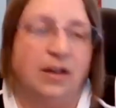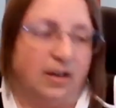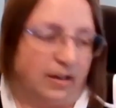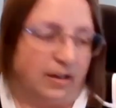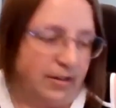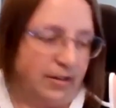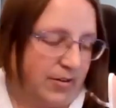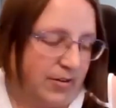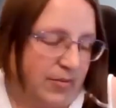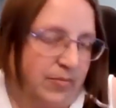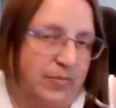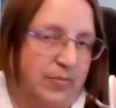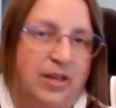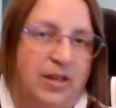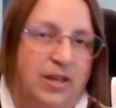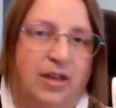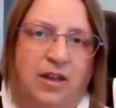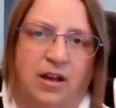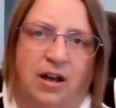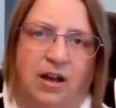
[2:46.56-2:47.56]
Um,
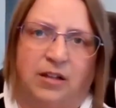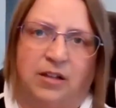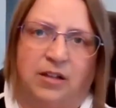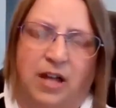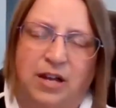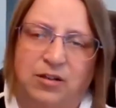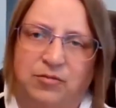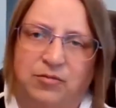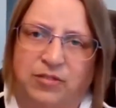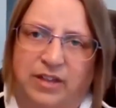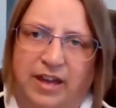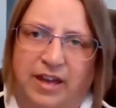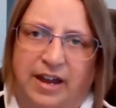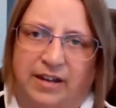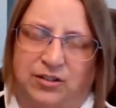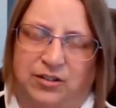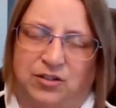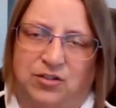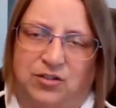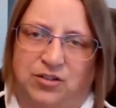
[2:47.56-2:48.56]
a lot of the
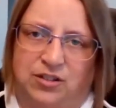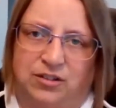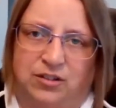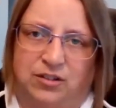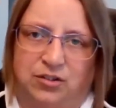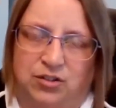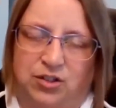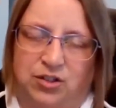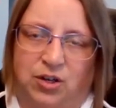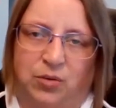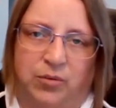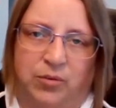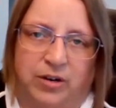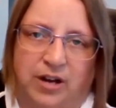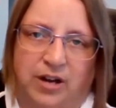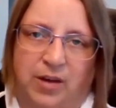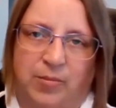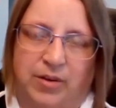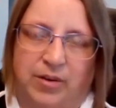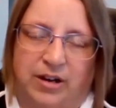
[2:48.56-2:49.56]
actors in this show were
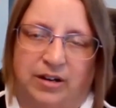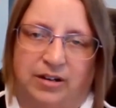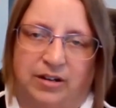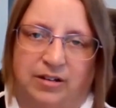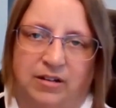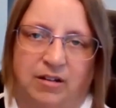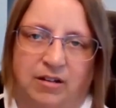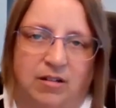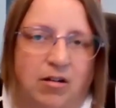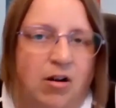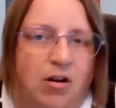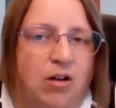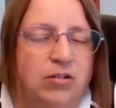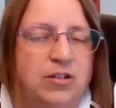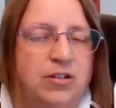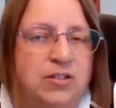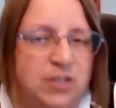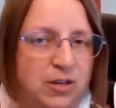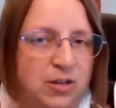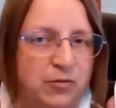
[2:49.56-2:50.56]
nominated, all
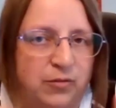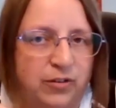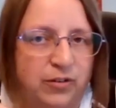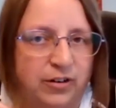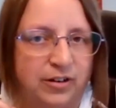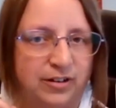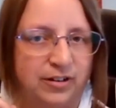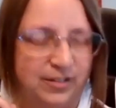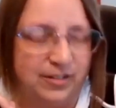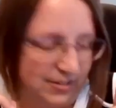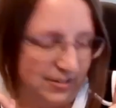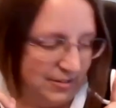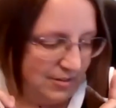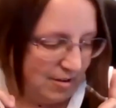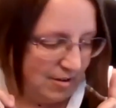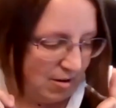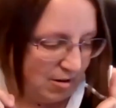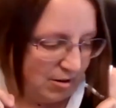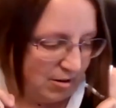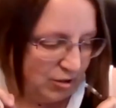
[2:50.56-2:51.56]
except for
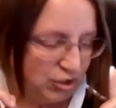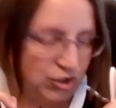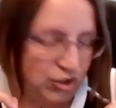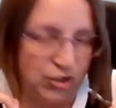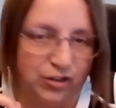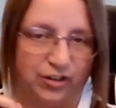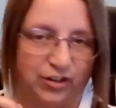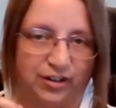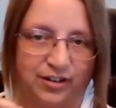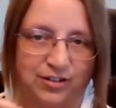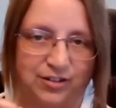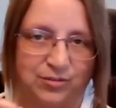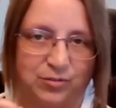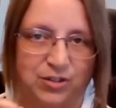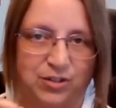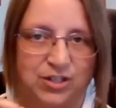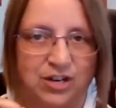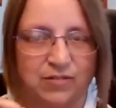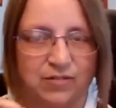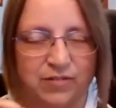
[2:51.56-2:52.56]
our Sugar,
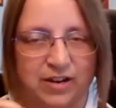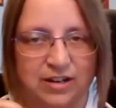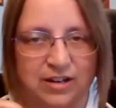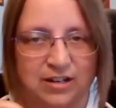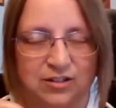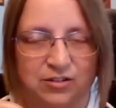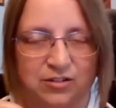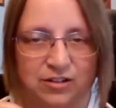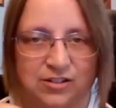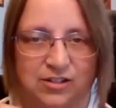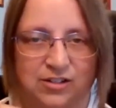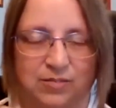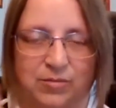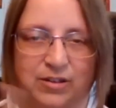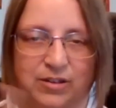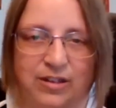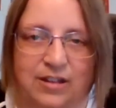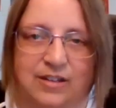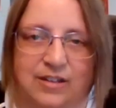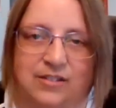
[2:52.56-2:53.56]
which I find interesting
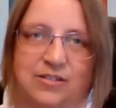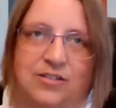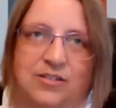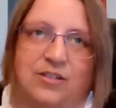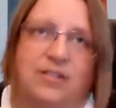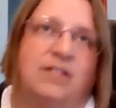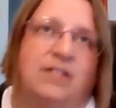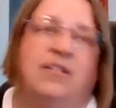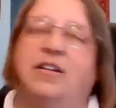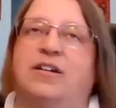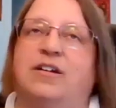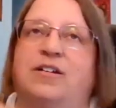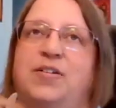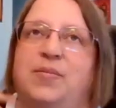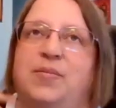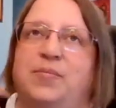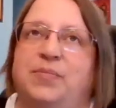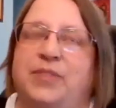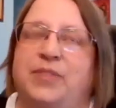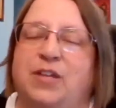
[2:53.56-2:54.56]
because
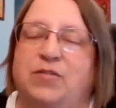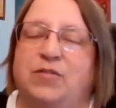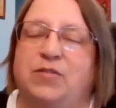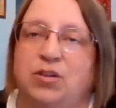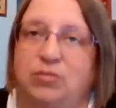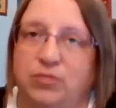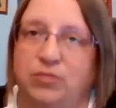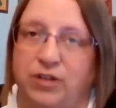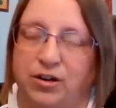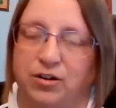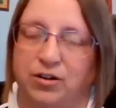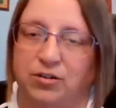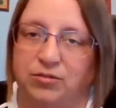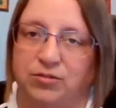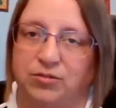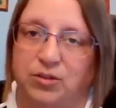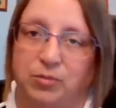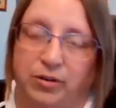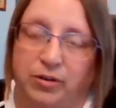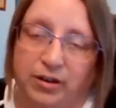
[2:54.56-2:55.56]
if you don't
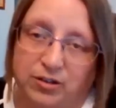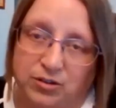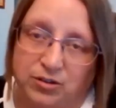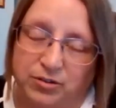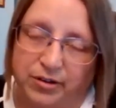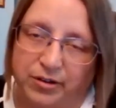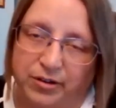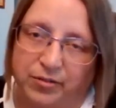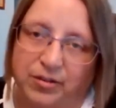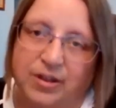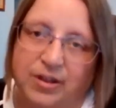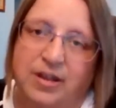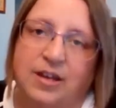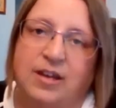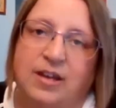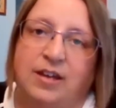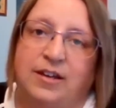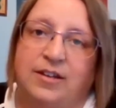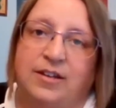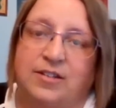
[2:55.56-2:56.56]
know, you probably do know.
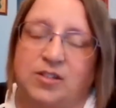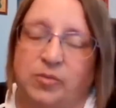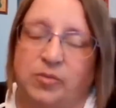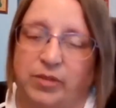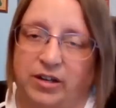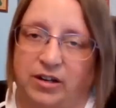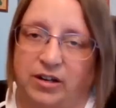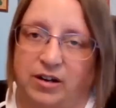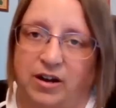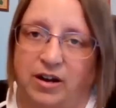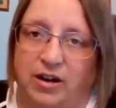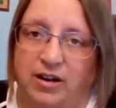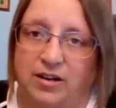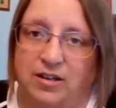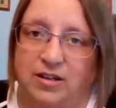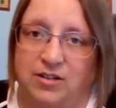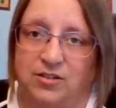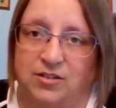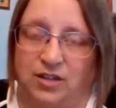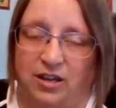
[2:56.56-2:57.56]
Some Like It
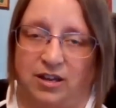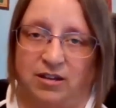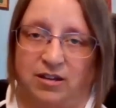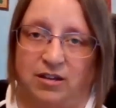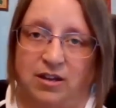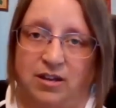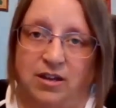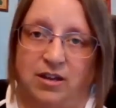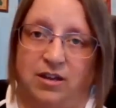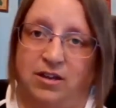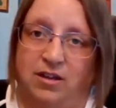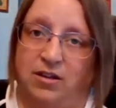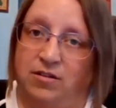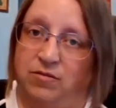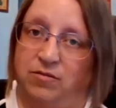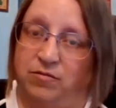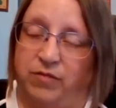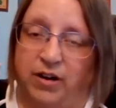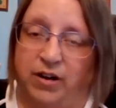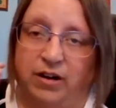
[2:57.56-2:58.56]
Hot is a
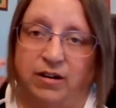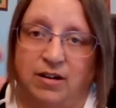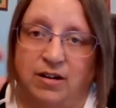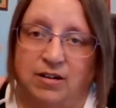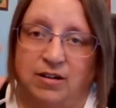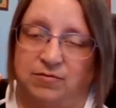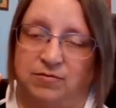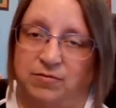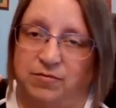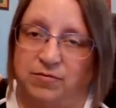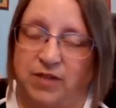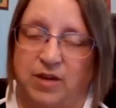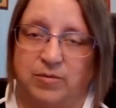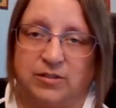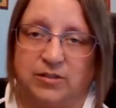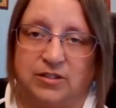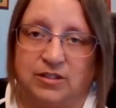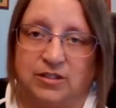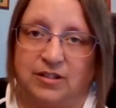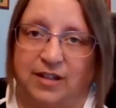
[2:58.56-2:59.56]
very
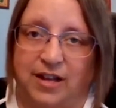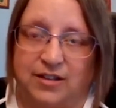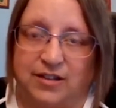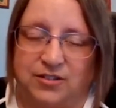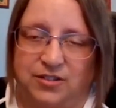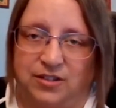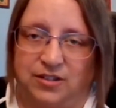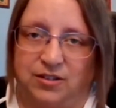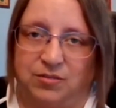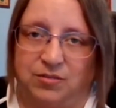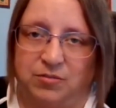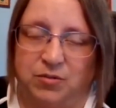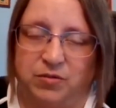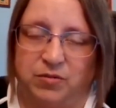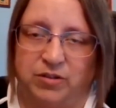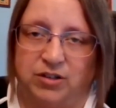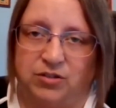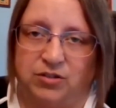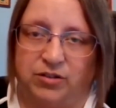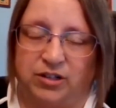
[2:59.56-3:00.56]
famous classic
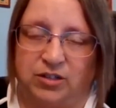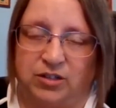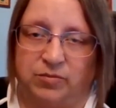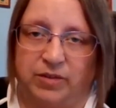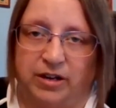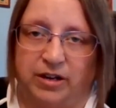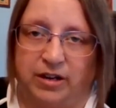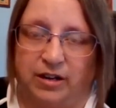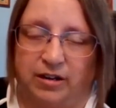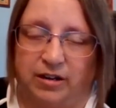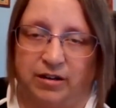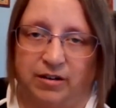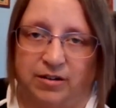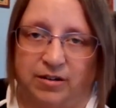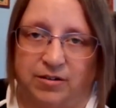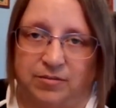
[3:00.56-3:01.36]
movie directed by